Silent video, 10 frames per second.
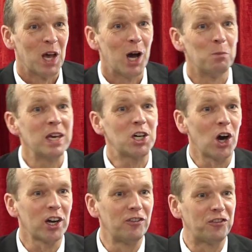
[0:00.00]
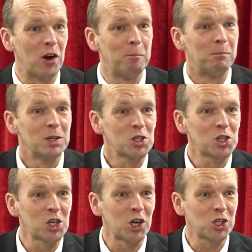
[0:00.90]
And we got it from
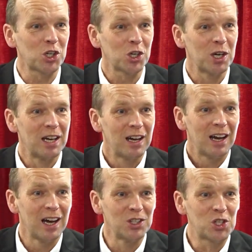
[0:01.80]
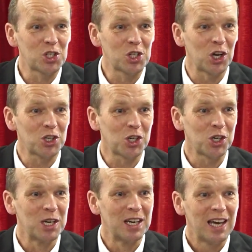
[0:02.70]
such and
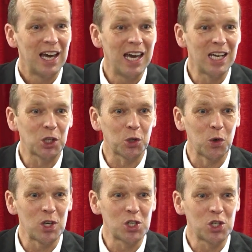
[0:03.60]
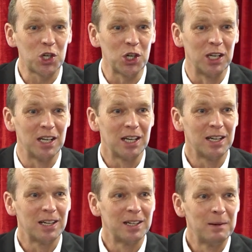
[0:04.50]
such a Christian
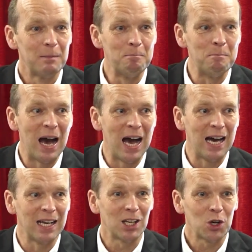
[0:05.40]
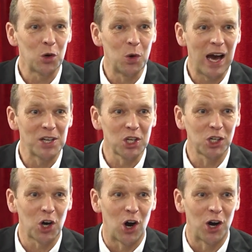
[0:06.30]
man who has a
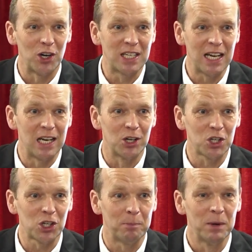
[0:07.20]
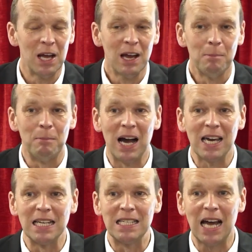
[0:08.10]
car dealership. My
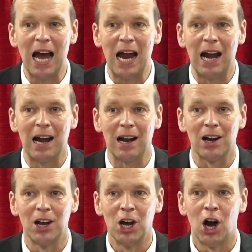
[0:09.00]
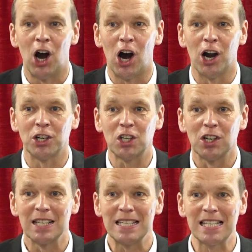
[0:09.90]
entire heart
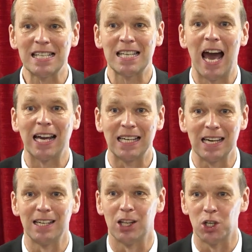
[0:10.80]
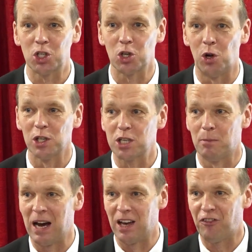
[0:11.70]
sank into the soles
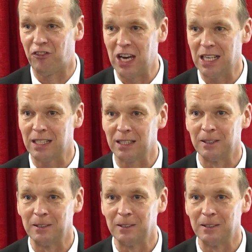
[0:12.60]
of my feet.